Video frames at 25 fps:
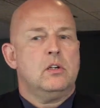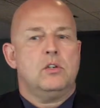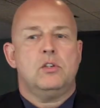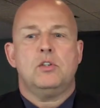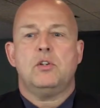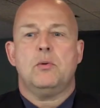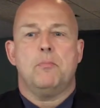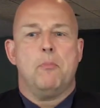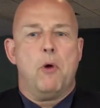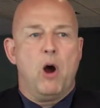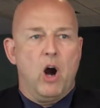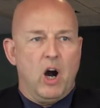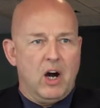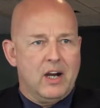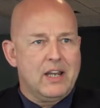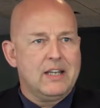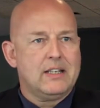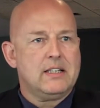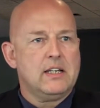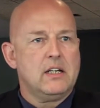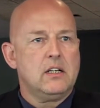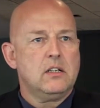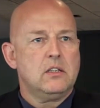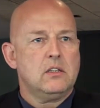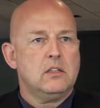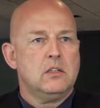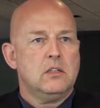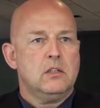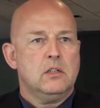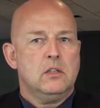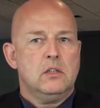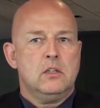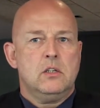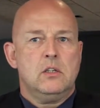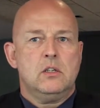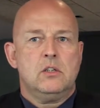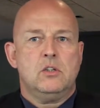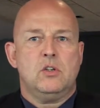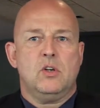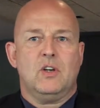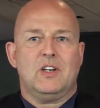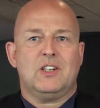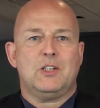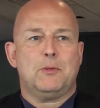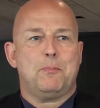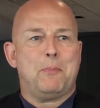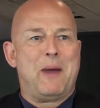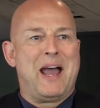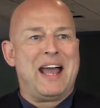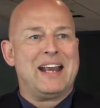to market it, to
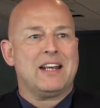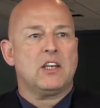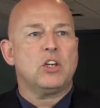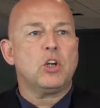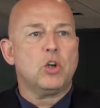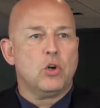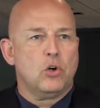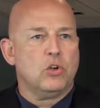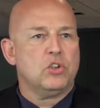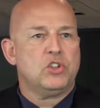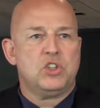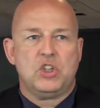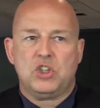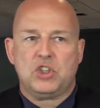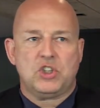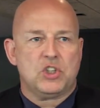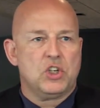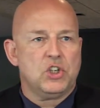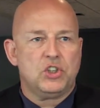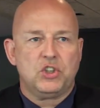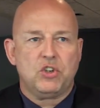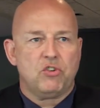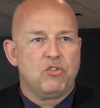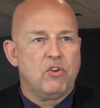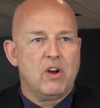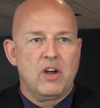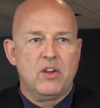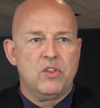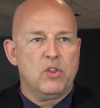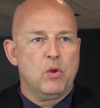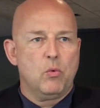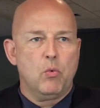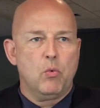expand consciousness around the